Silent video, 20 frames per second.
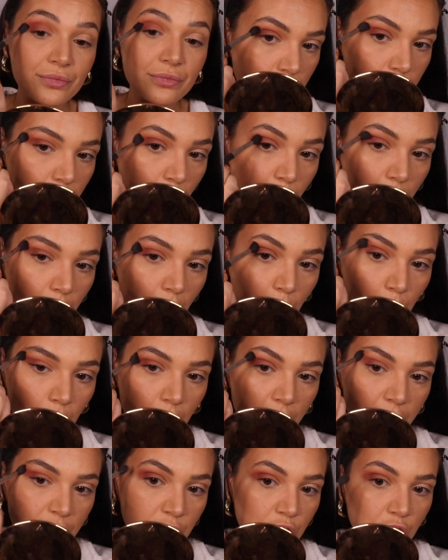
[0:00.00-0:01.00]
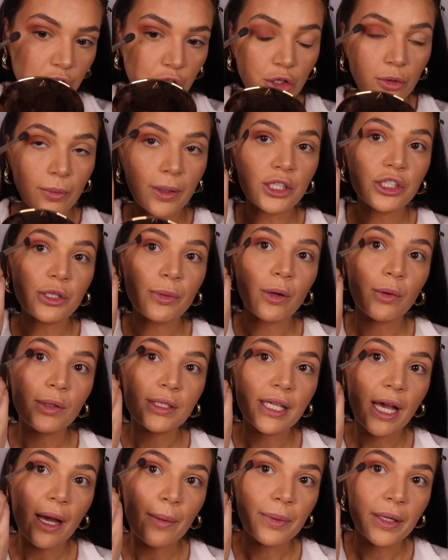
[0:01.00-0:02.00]
So we're not worrying too much about
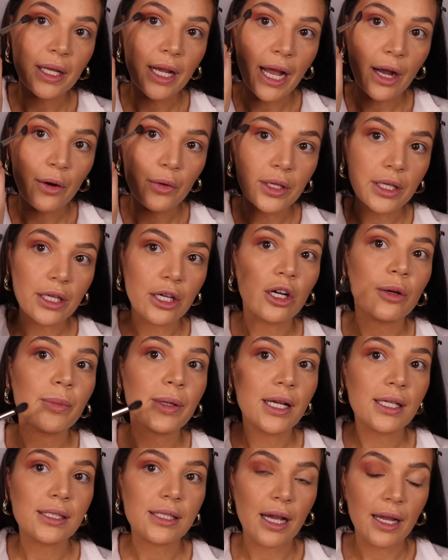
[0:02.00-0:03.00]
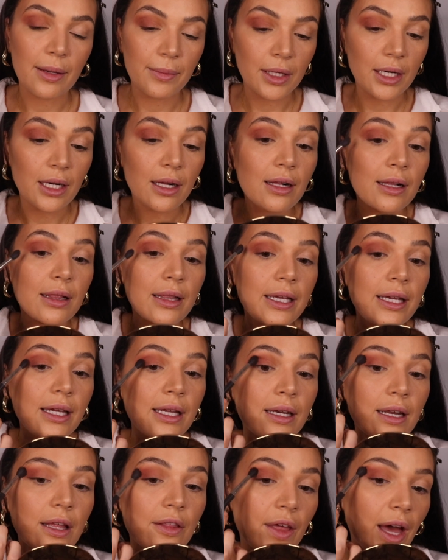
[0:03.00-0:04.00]
what's happening out here because I'm gonna
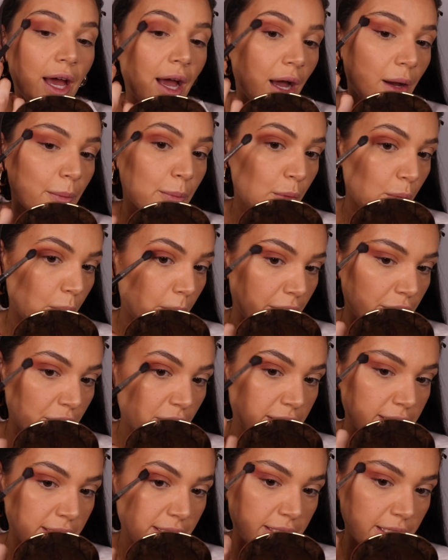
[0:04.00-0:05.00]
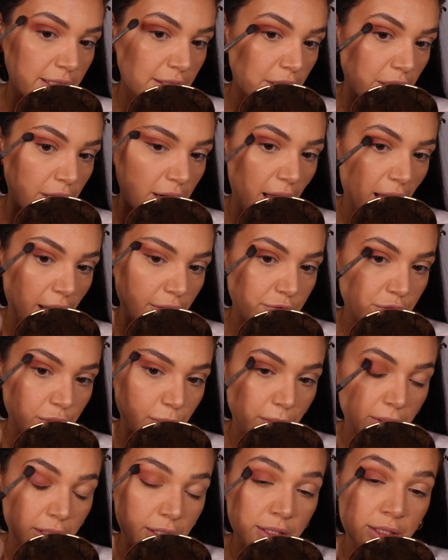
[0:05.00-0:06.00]
clean that up with concealer
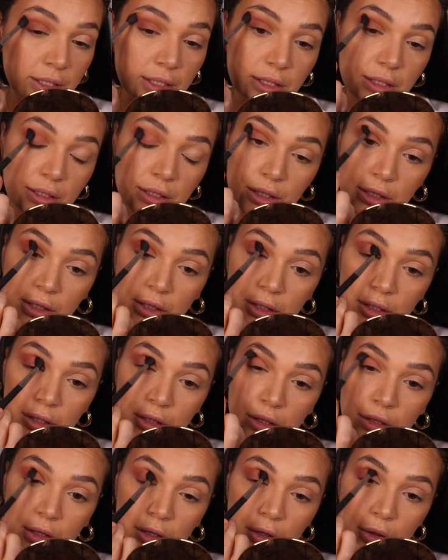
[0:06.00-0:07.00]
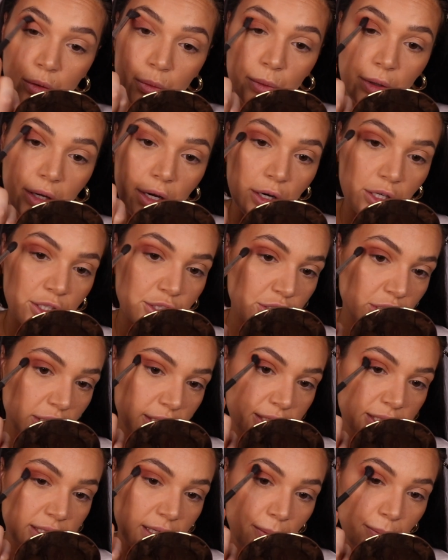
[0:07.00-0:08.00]
afterwards. We are
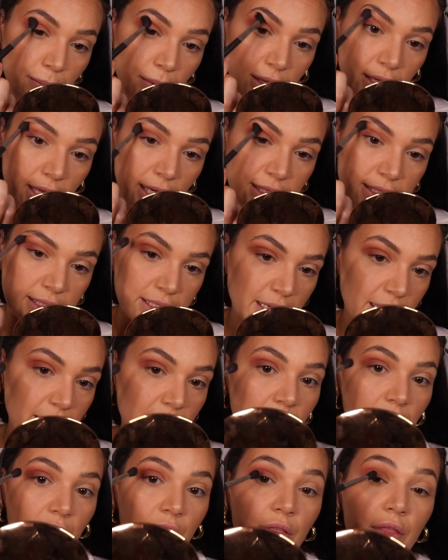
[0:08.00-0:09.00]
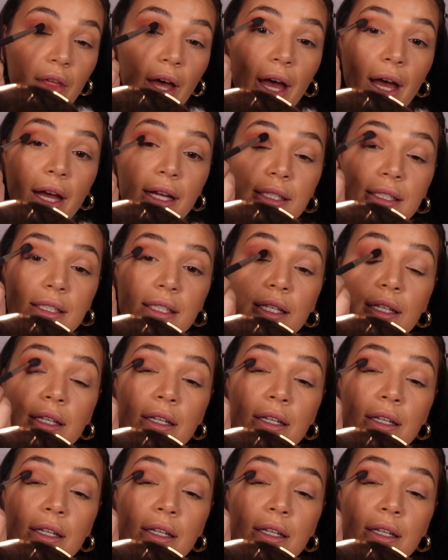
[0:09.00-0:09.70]
just blending that